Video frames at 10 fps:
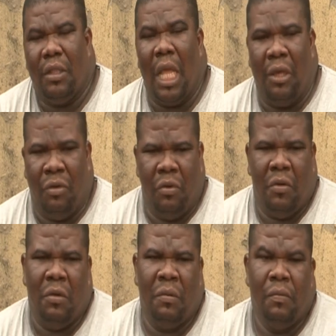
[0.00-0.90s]
Thank you.
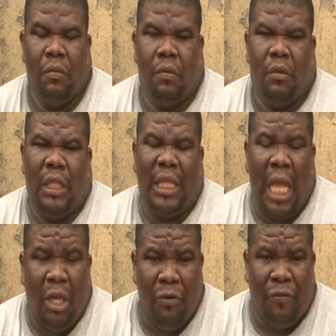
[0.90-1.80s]

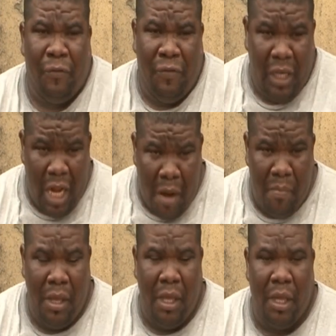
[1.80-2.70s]
Thank you for
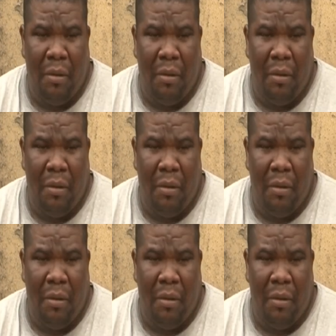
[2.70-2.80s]
feeding me.